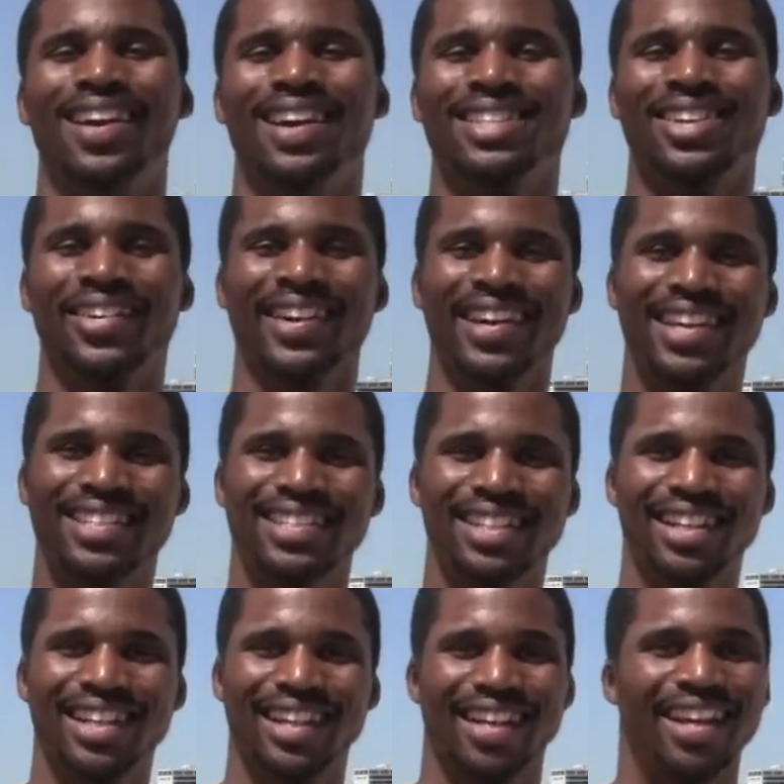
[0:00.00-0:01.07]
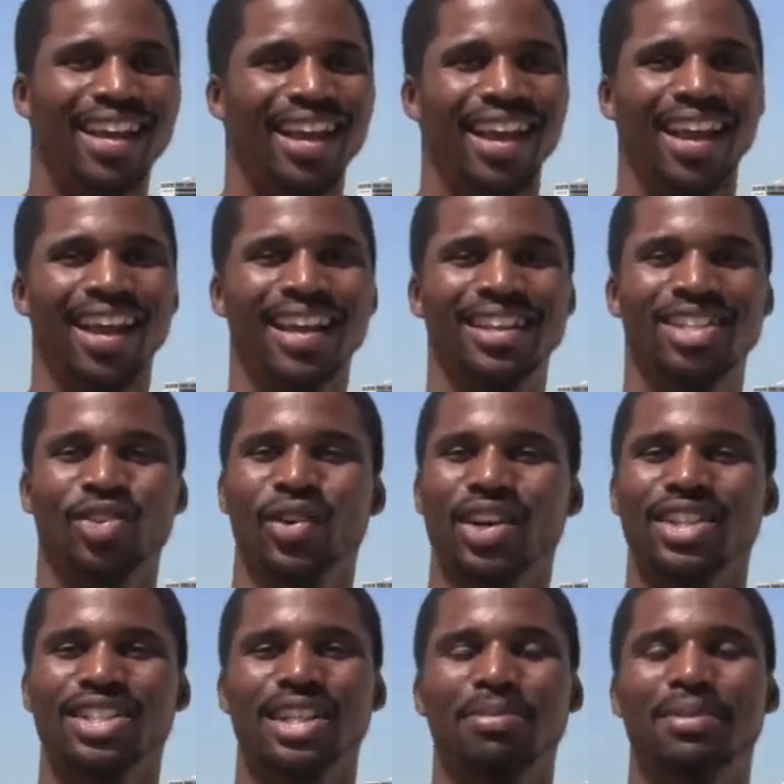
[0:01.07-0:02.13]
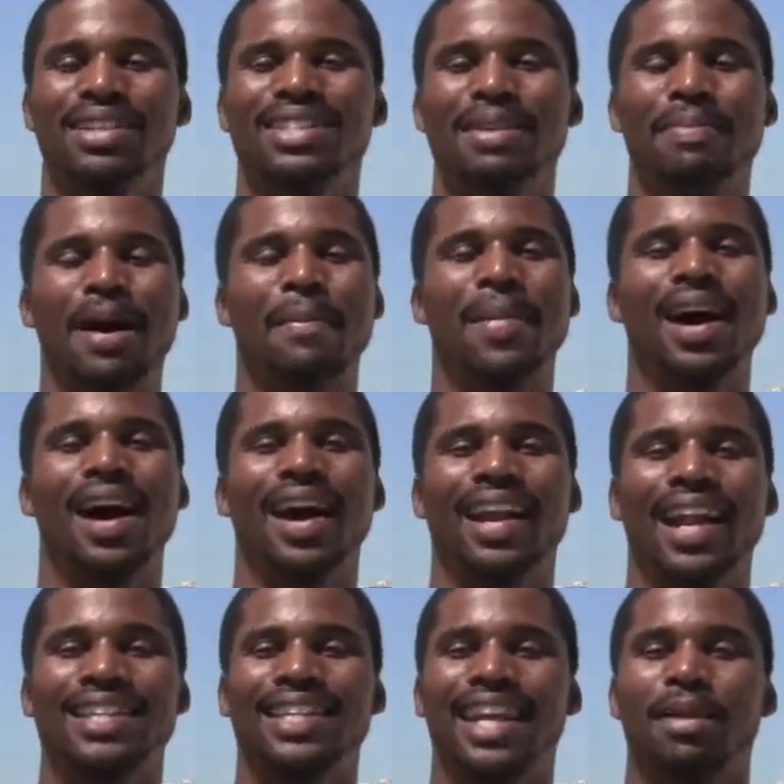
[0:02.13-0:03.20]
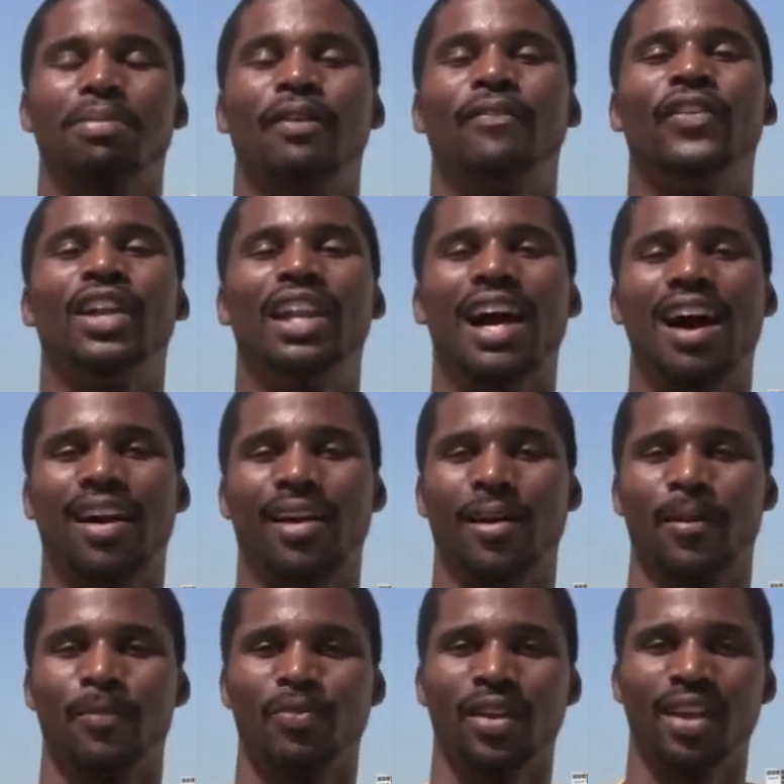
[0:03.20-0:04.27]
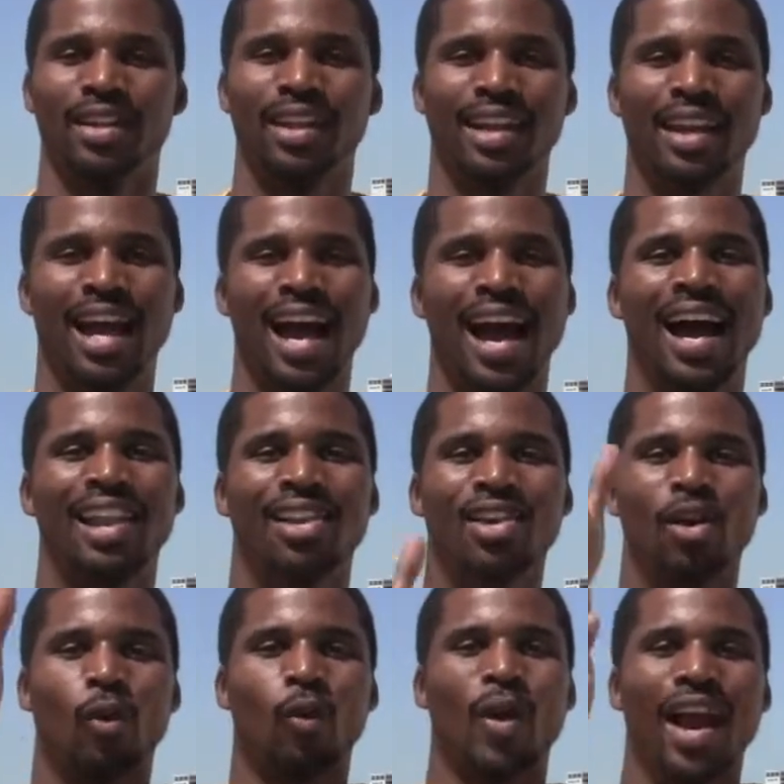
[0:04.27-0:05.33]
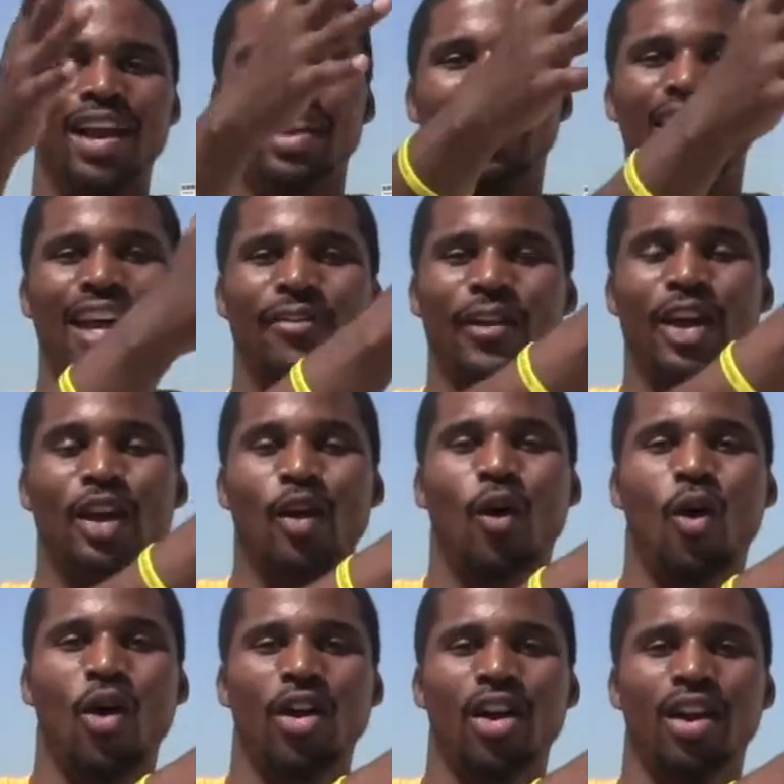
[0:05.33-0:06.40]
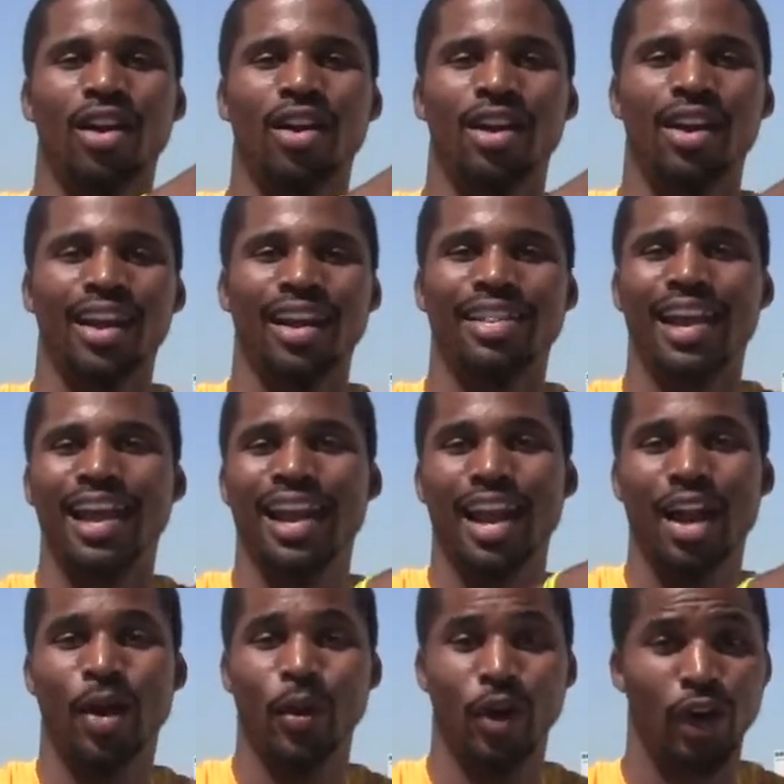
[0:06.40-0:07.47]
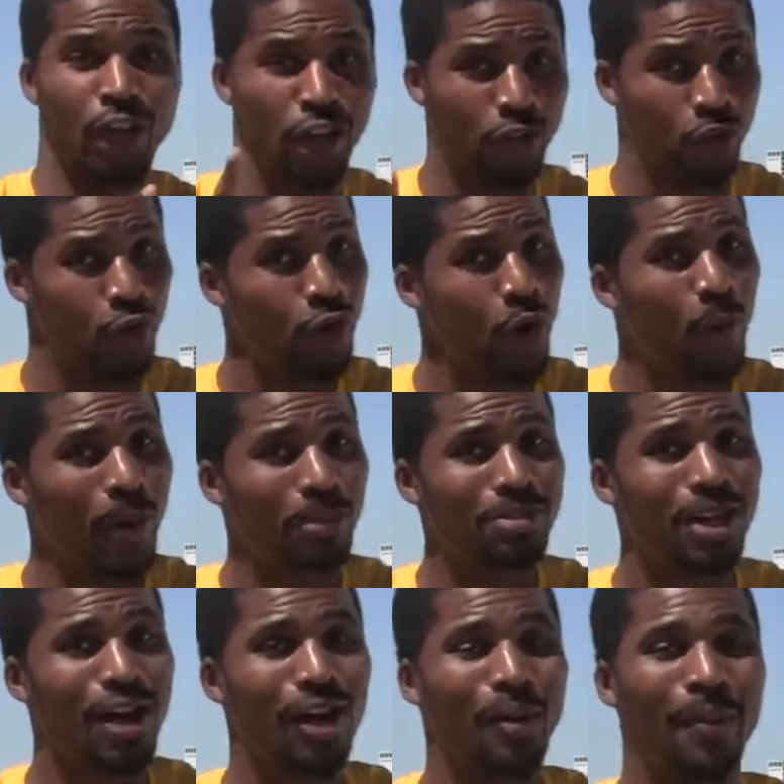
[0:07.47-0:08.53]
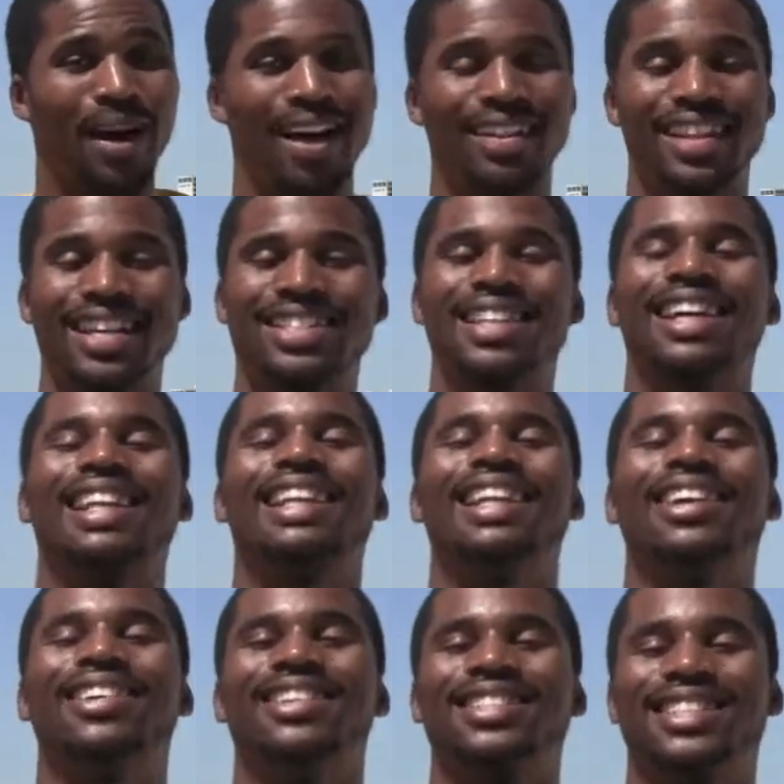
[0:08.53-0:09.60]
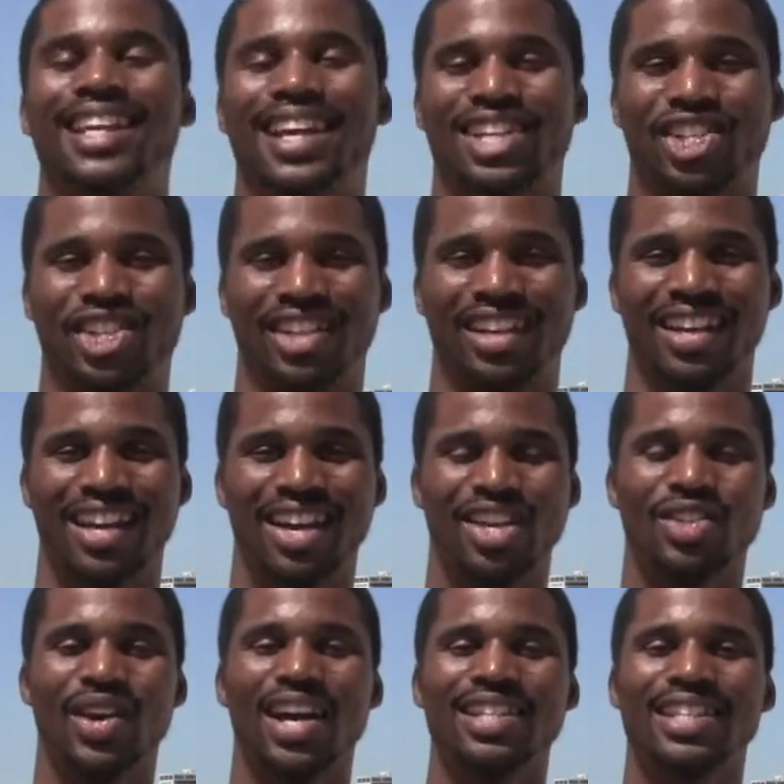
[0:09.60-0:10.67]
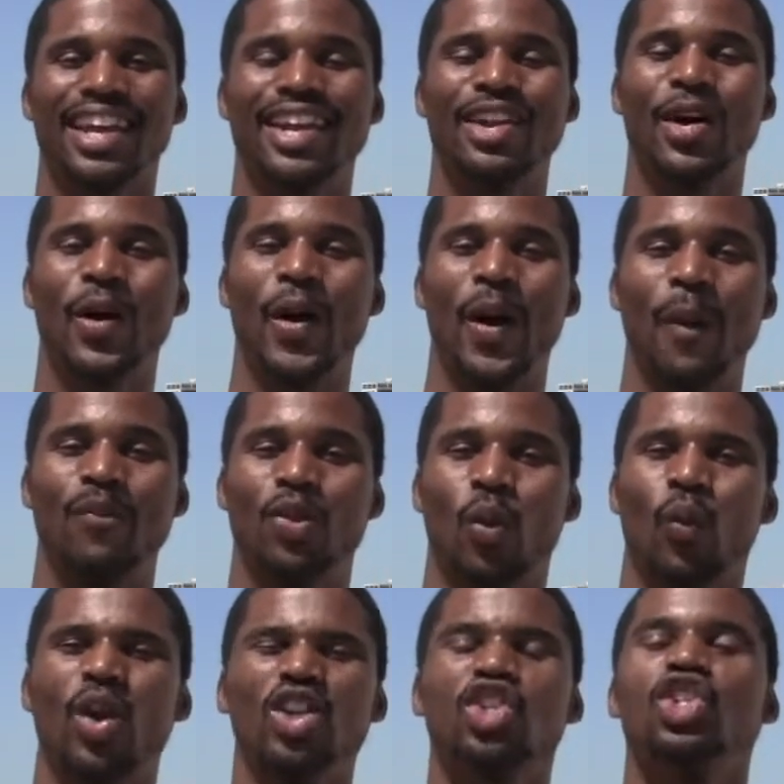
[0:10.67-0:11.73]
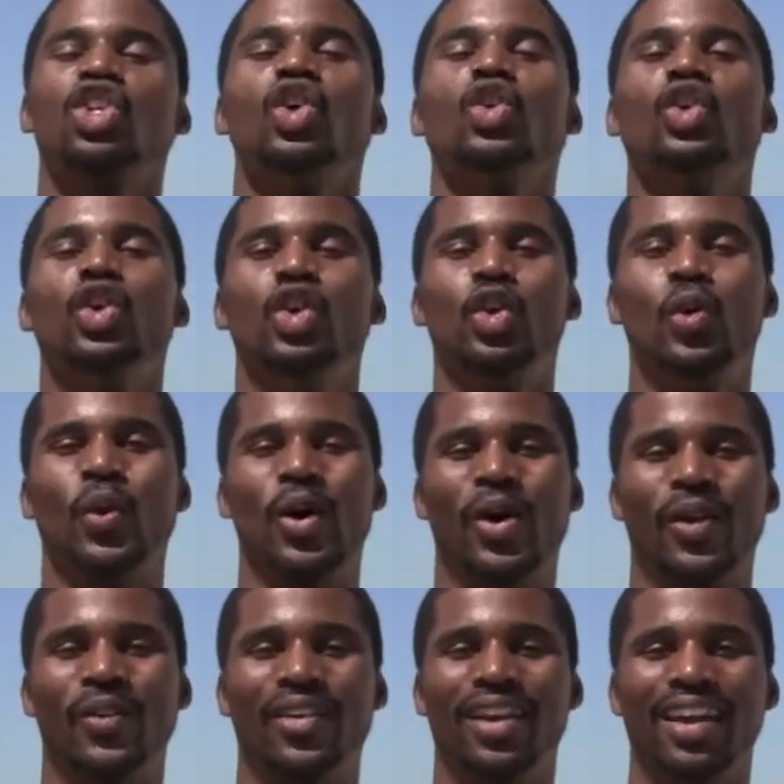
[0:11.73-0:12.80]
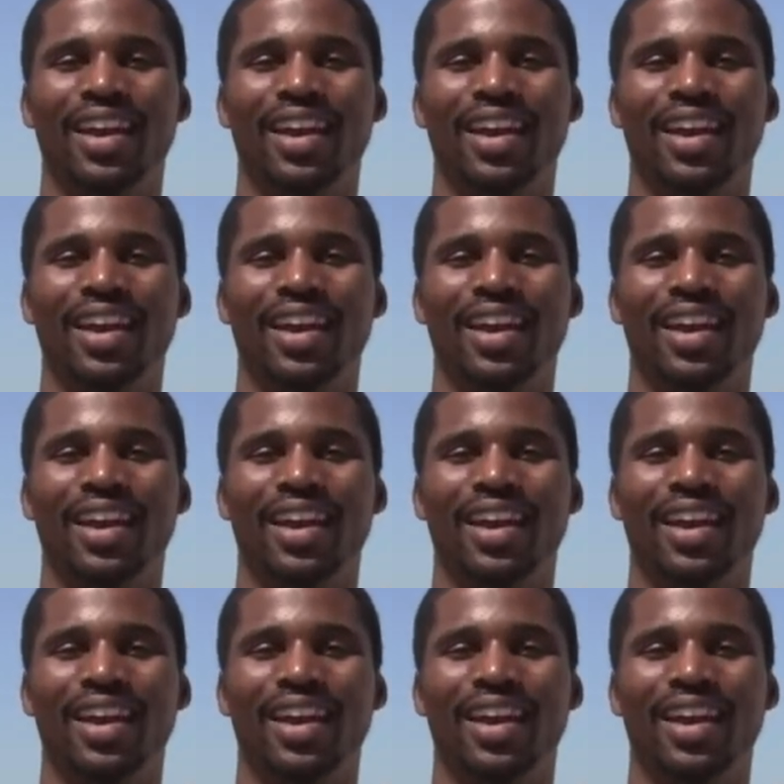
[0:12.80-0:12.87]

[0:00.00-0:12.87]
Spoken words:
So instantly, it triggers something in my mind, and I take him to Foot Locker. Then I look right in the left-hand corner in that area, and you know what I'm talking about. That's the clearance section. So I say, Noah, what shoe do you want?